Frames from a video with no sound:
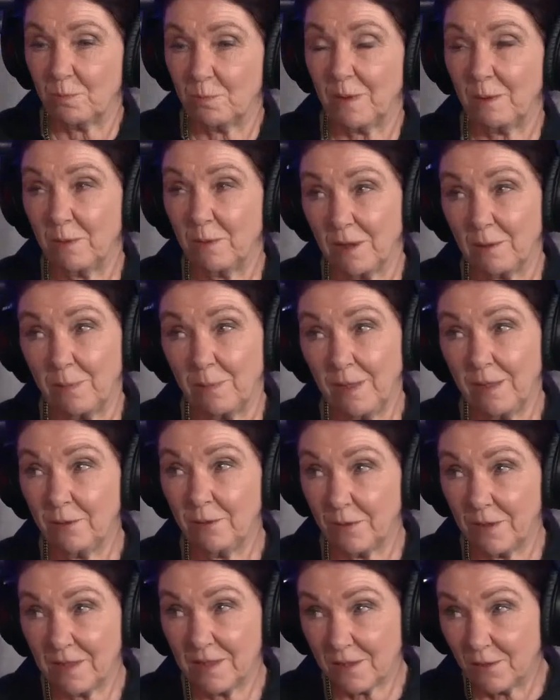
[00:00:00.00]
be with the
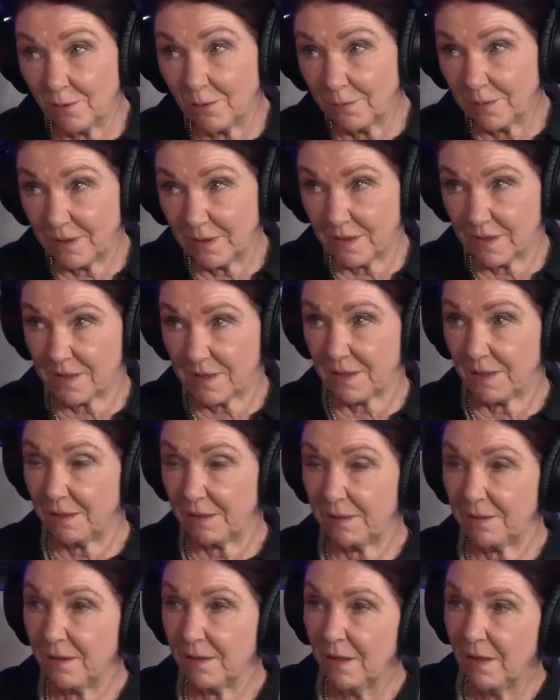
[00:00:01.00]
parents, not with the
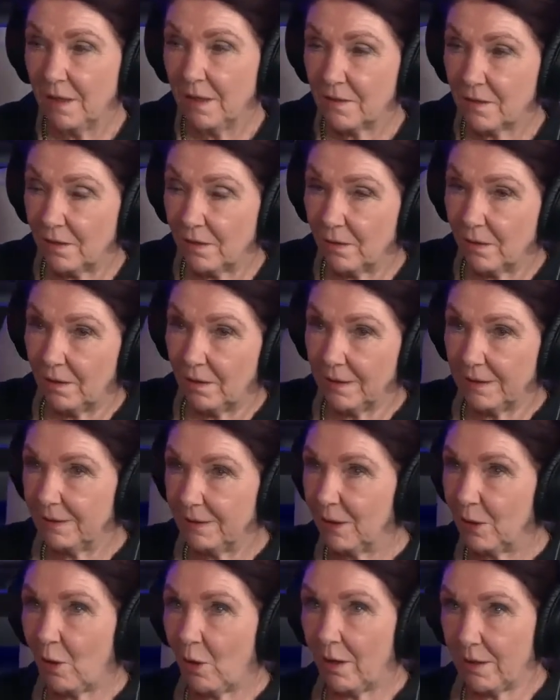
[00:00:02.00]
state. So
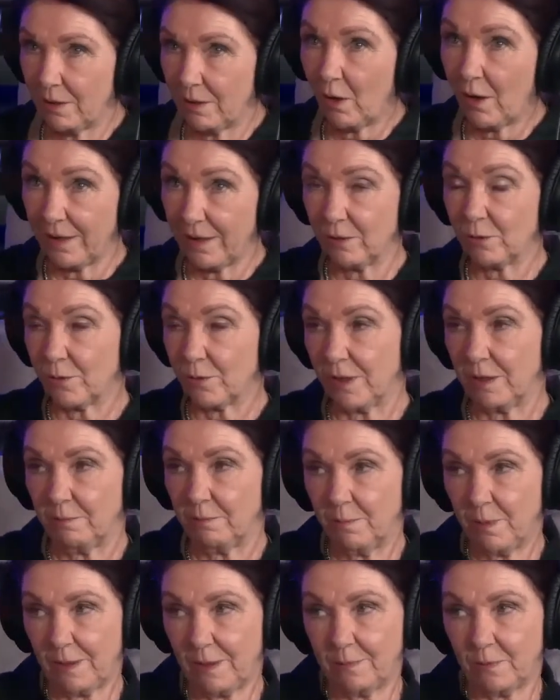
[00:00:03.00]
I agree.
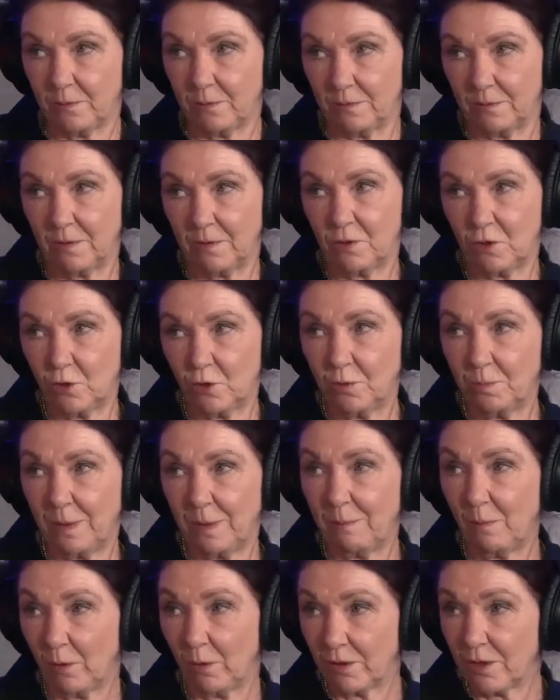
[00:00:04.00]
People should be
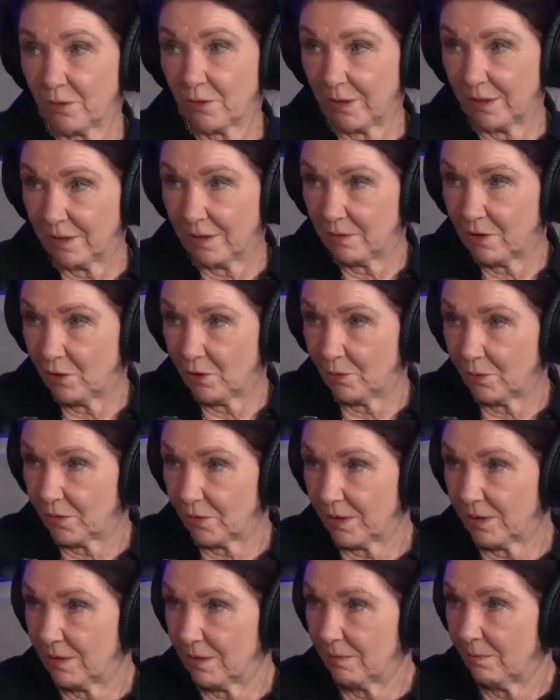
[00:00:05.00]
monitoring the
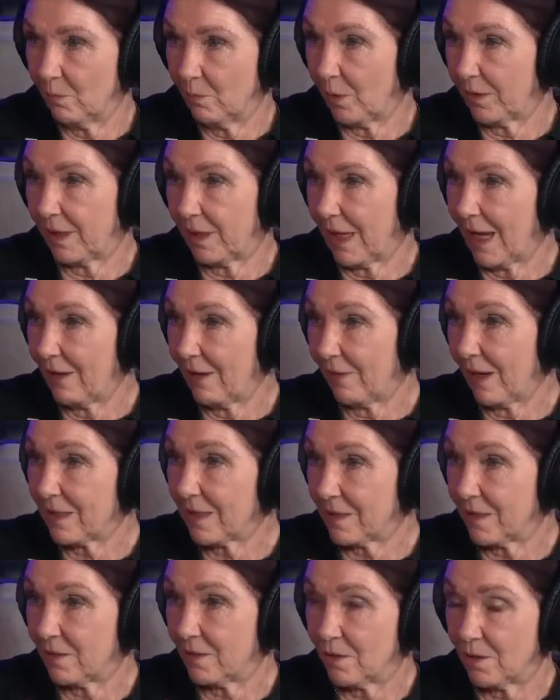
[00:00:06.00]
children, what they have
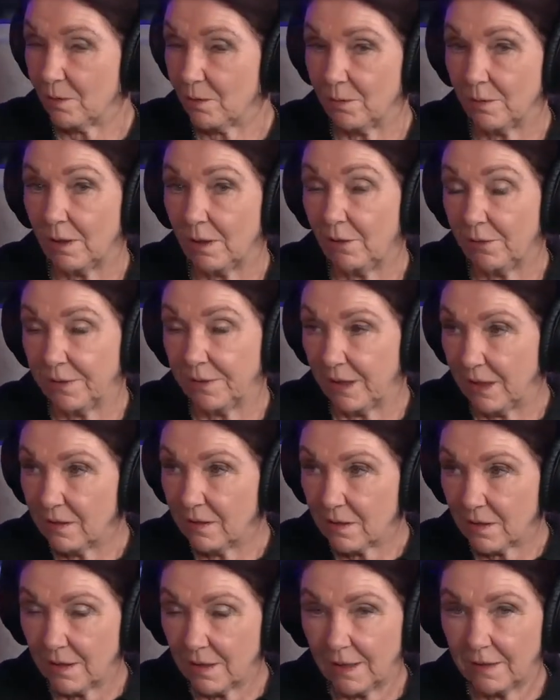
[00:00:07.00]
access to on the
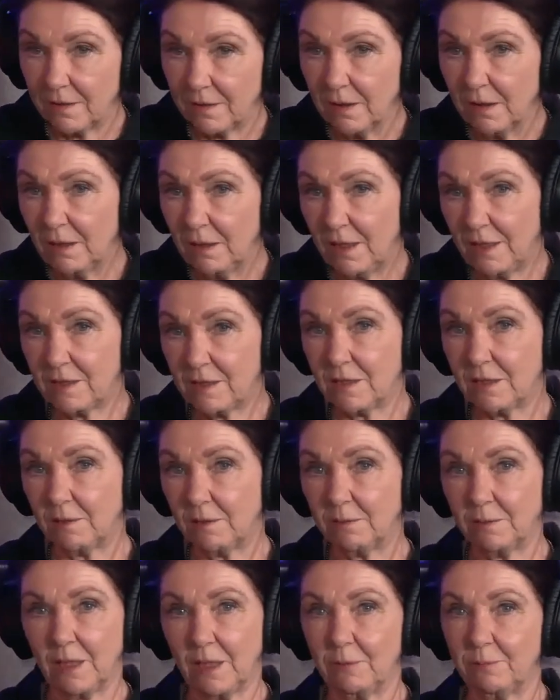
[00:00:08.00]
internet. It's
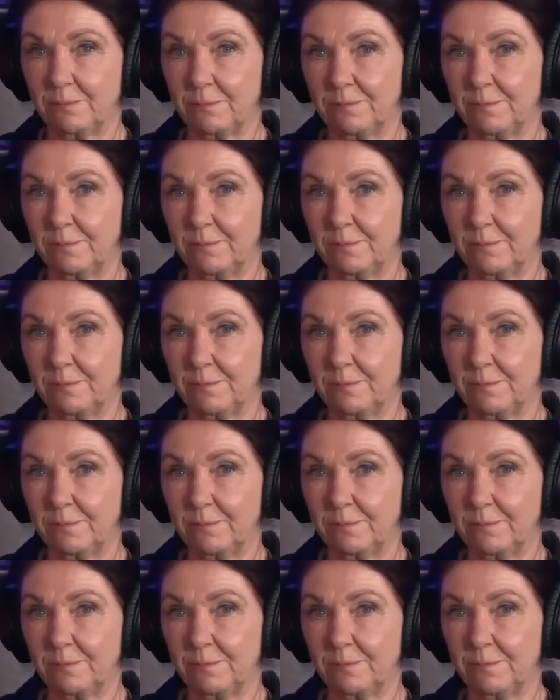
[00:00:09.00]
an